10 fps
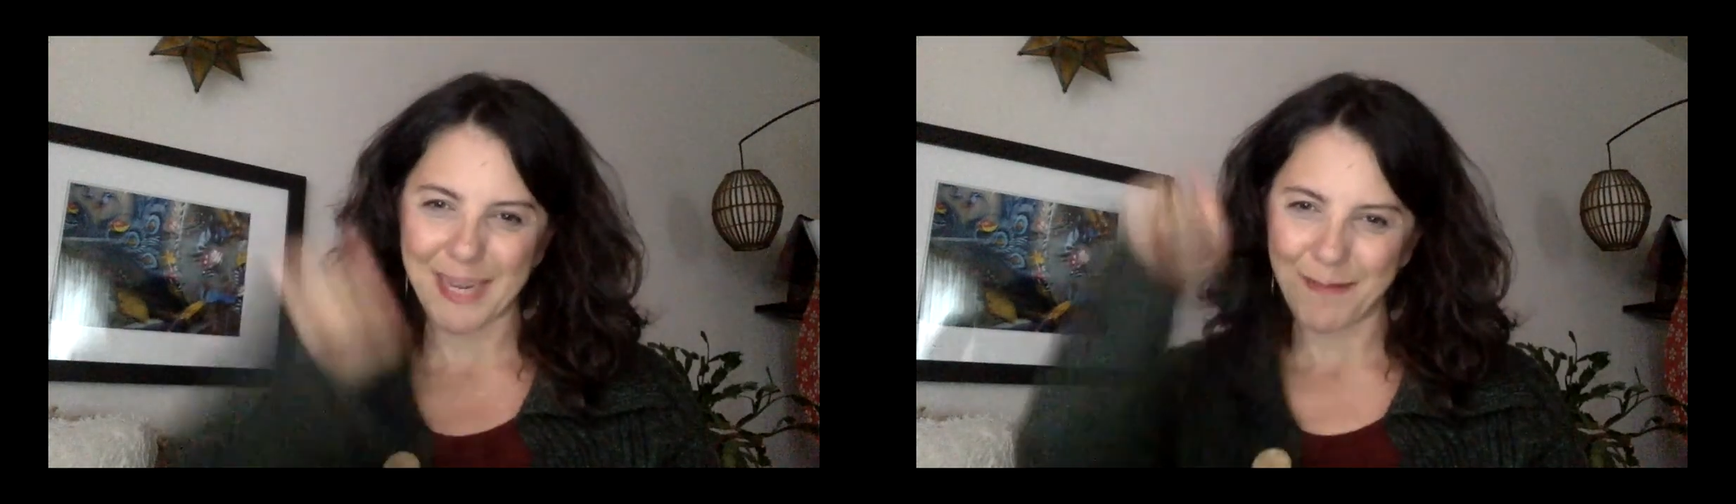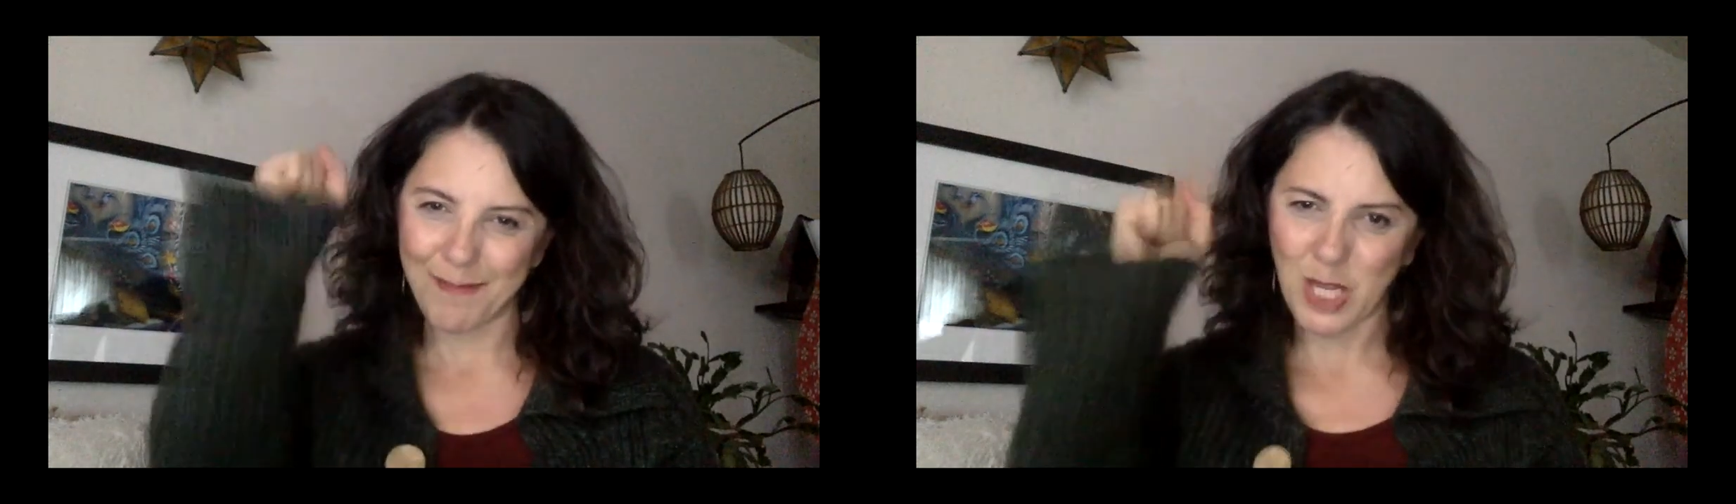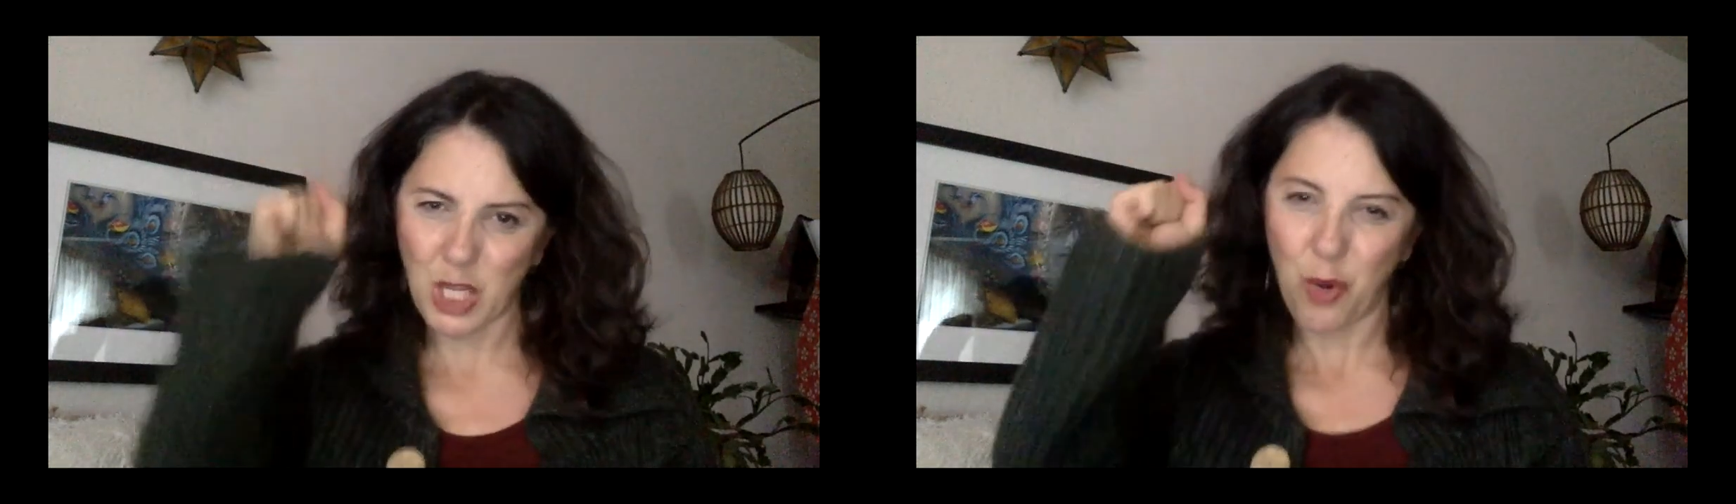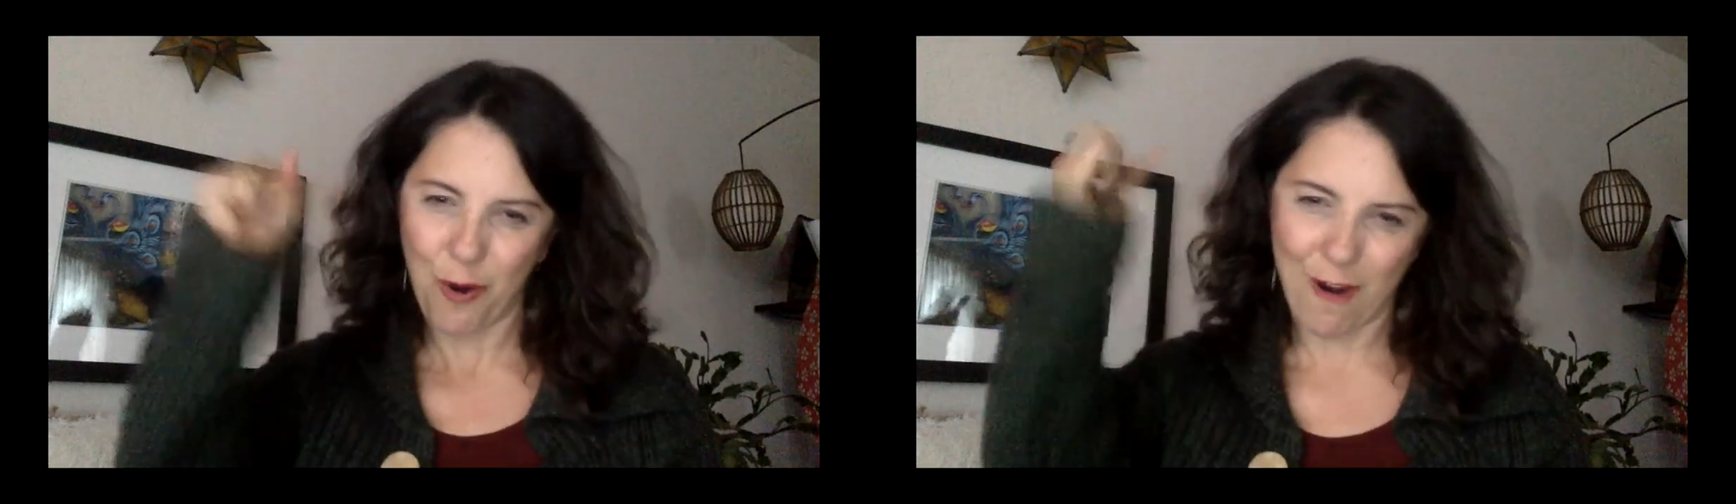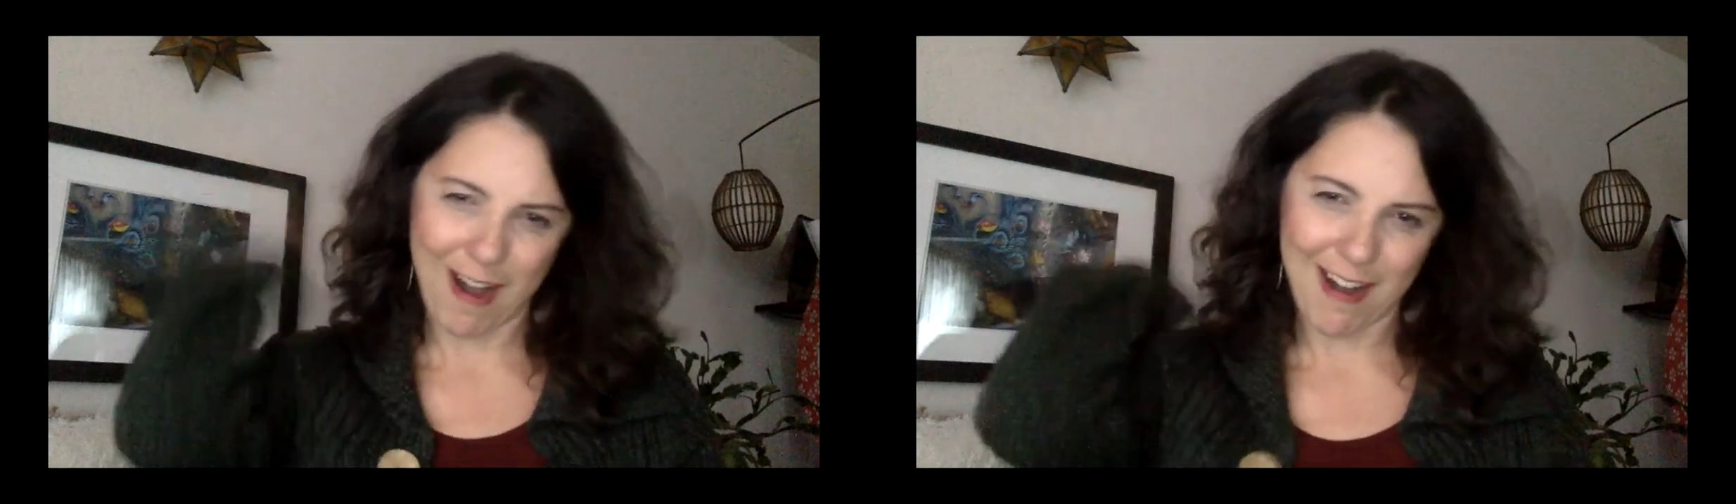
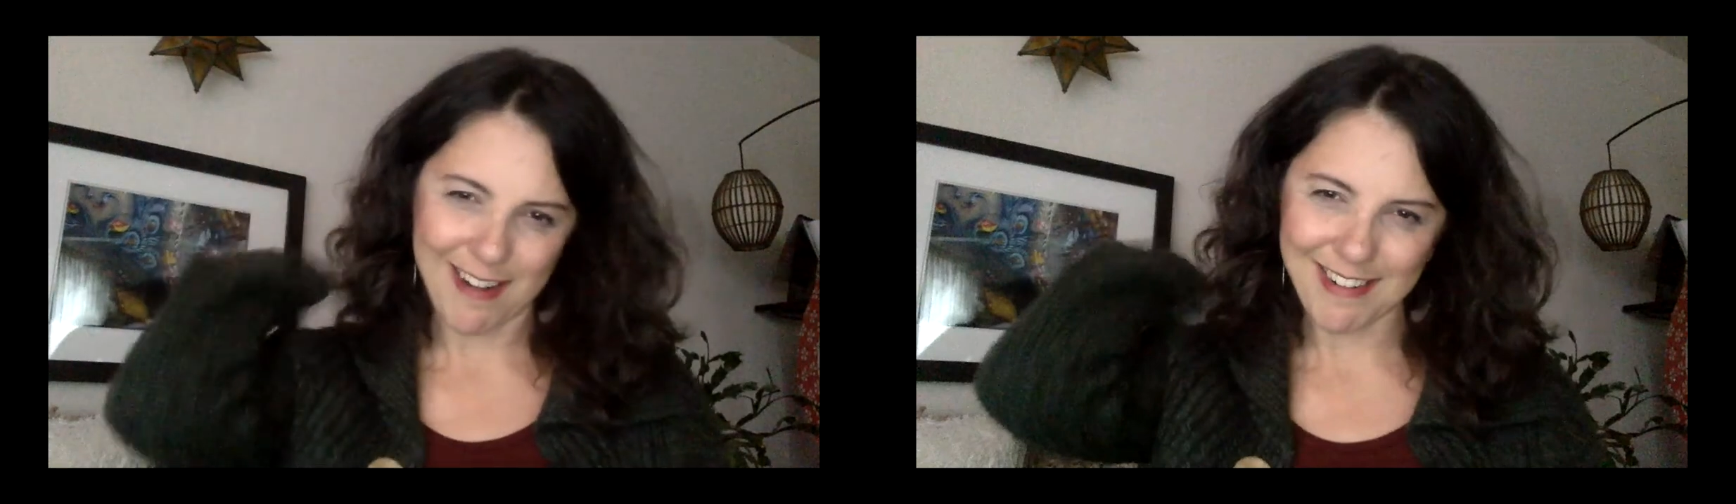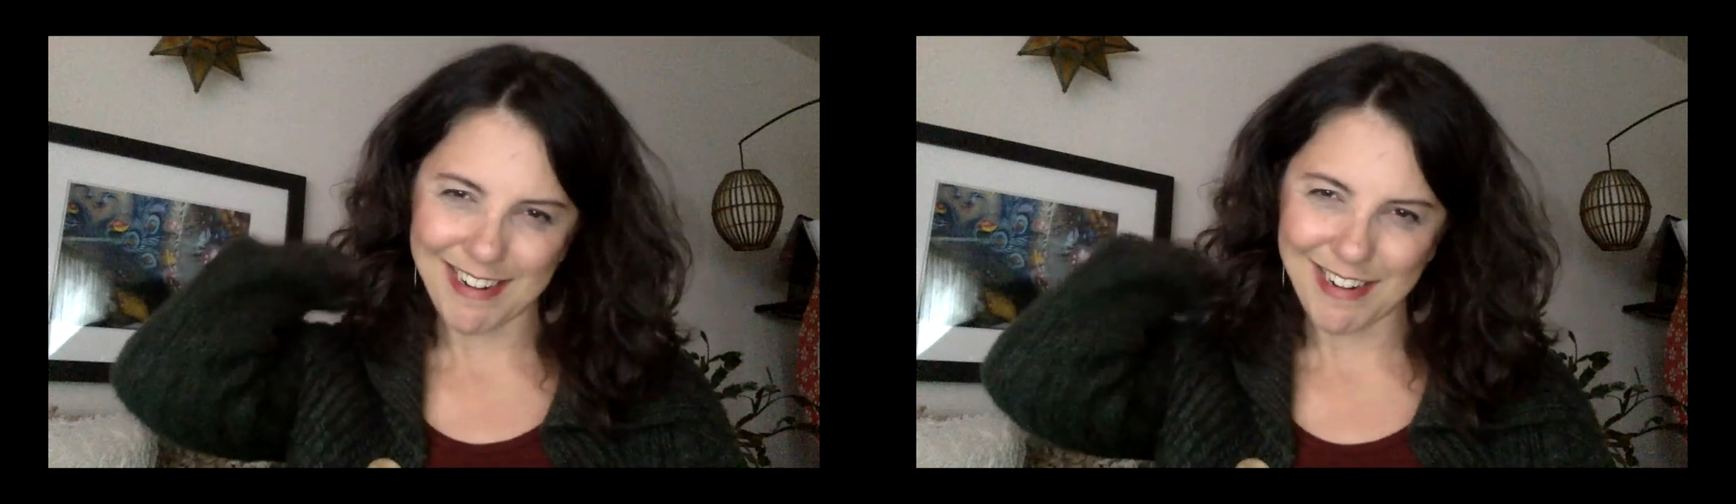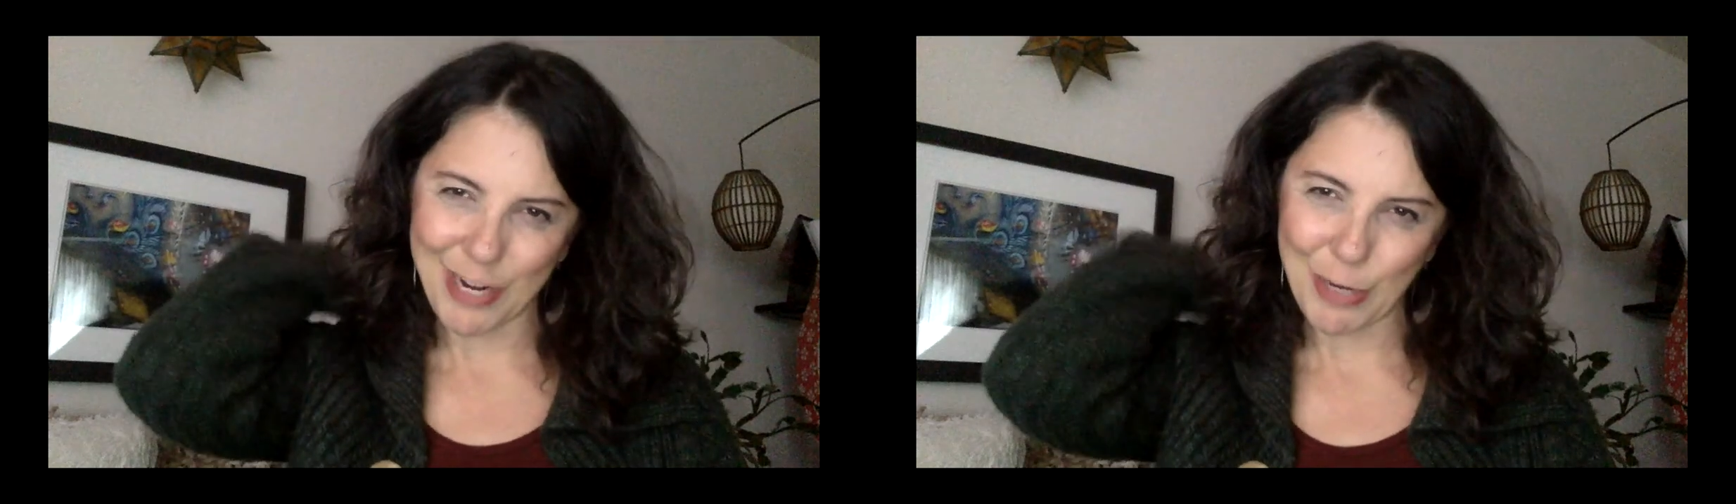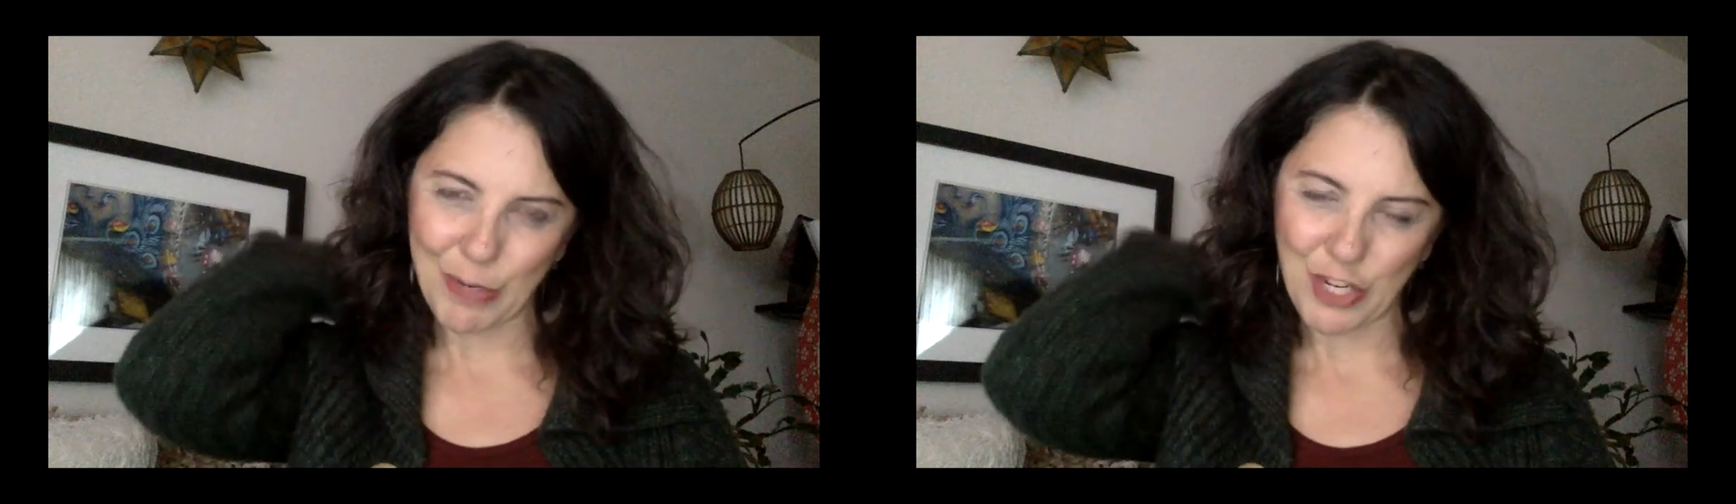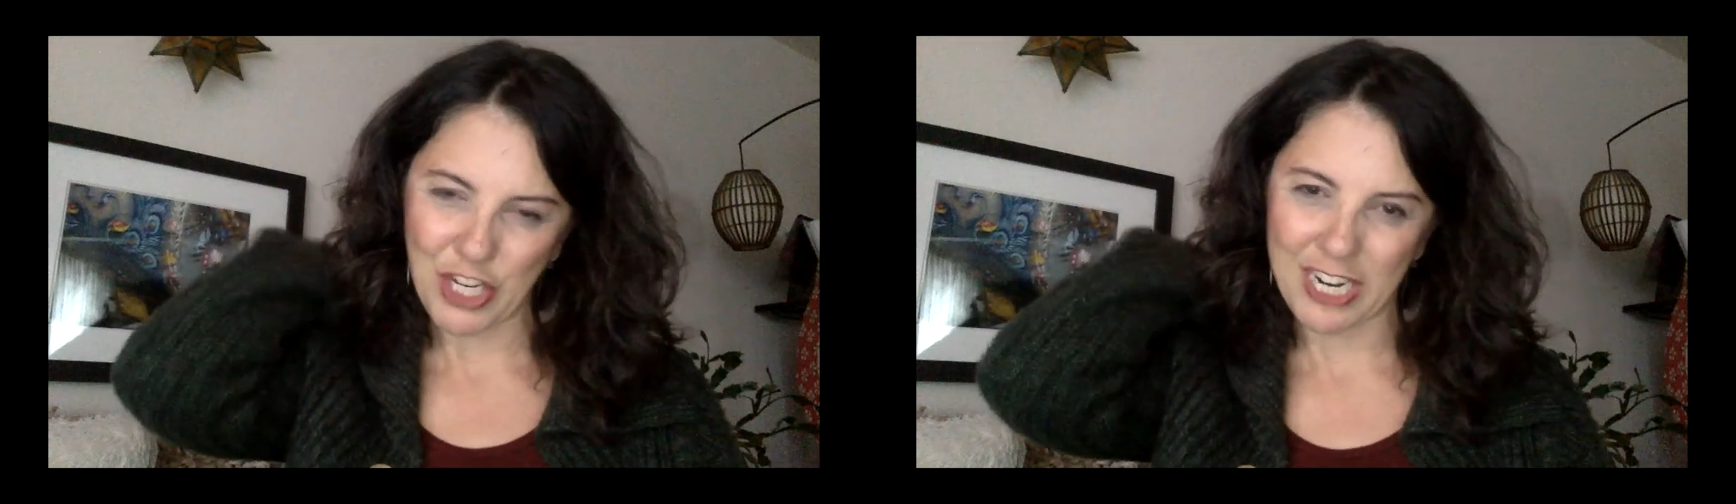score, good
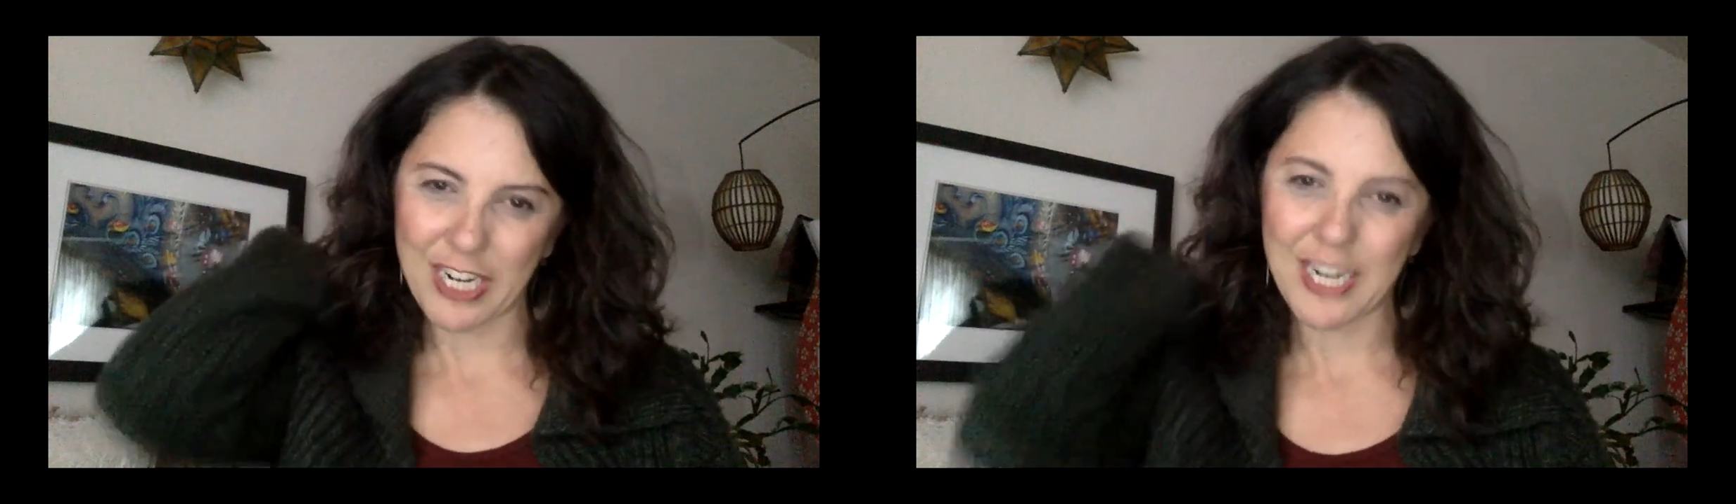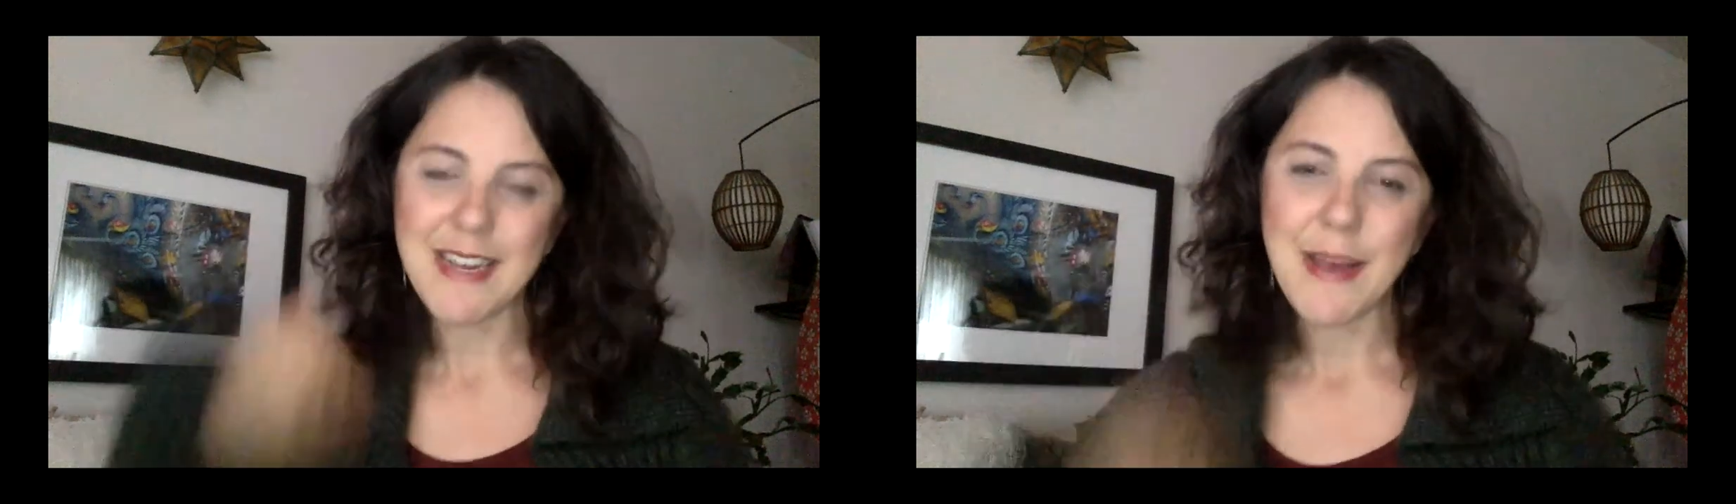coach here,